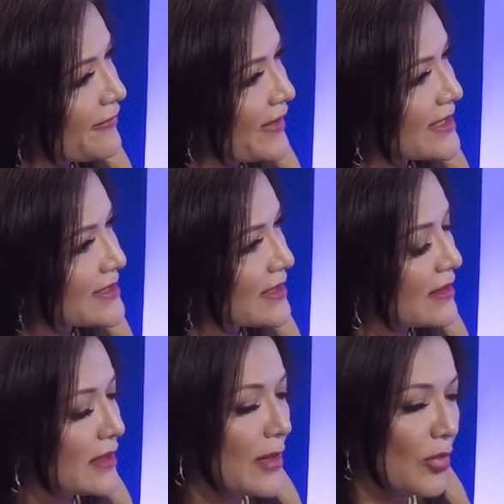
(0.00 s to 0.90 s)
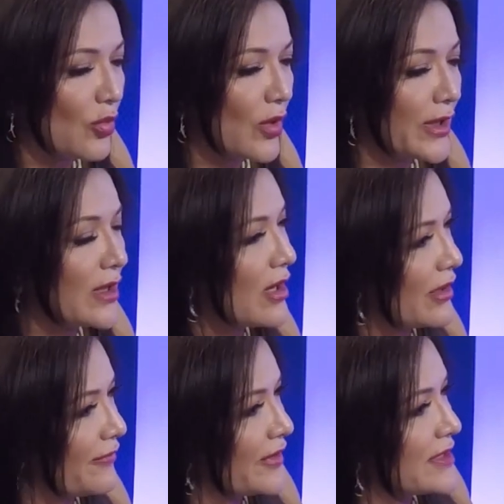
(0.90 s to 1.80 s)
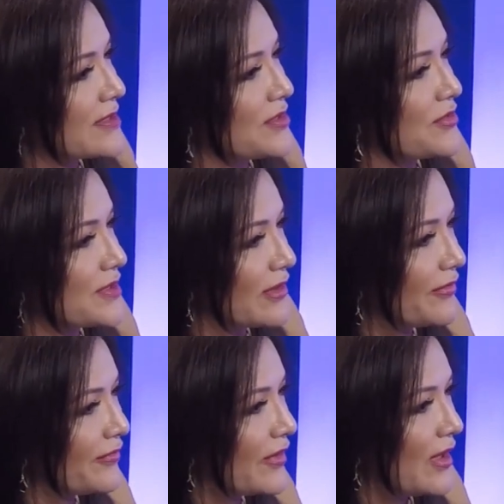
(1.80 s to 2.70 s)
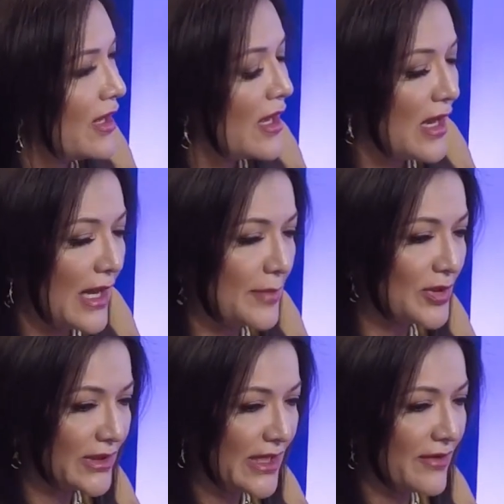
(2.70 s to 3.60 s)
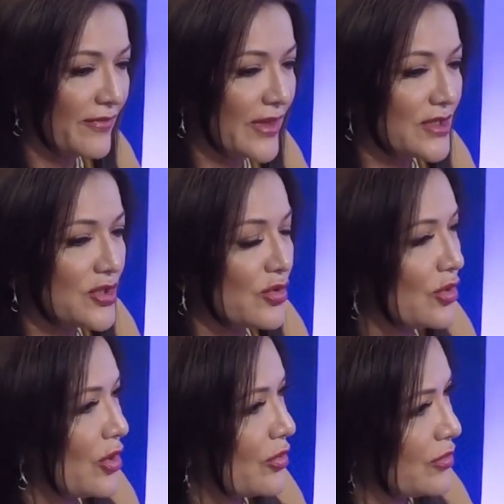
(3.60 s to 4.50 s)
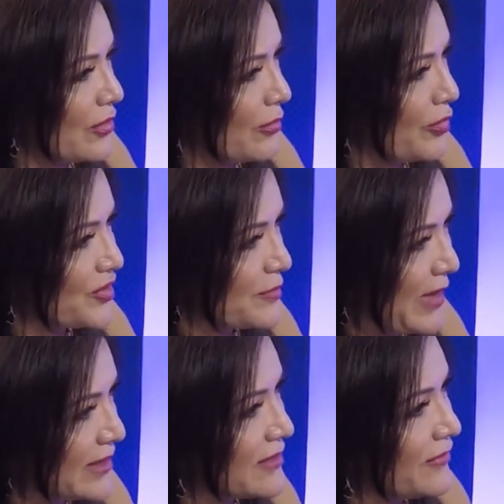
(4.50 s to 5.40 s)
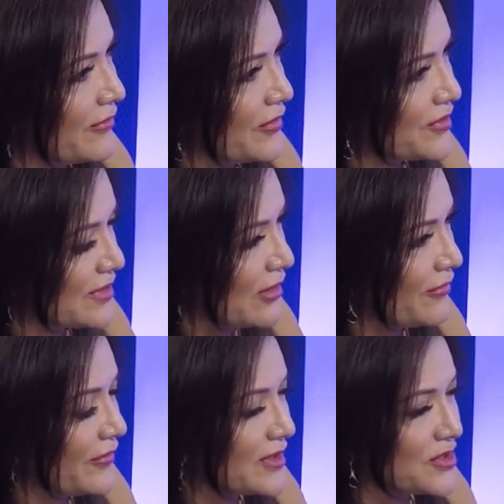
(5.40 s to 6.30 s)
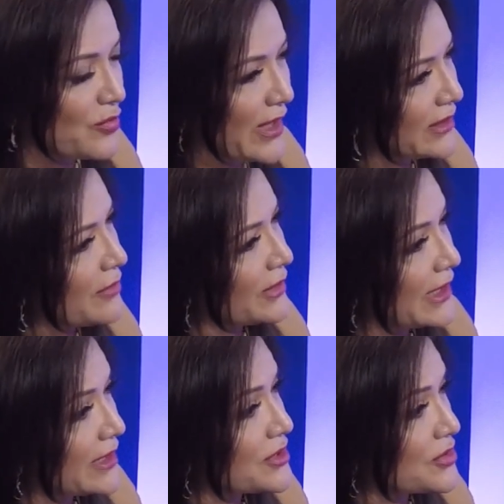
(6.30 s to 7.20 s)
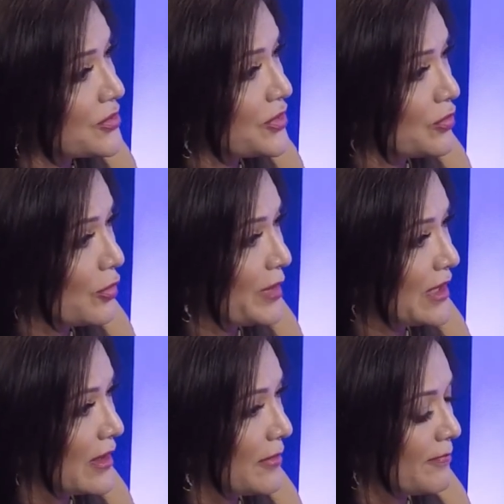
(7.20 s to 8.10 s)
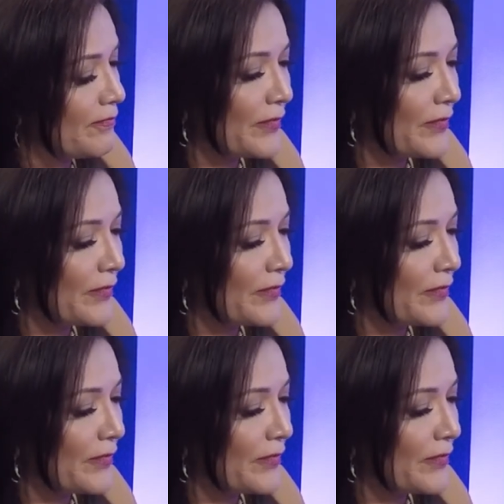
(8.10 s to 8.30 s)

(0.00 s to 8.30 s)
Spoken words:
facing, number 1, confidence in yourself. I believe that your own perspective of yourself is directly related to who you will become.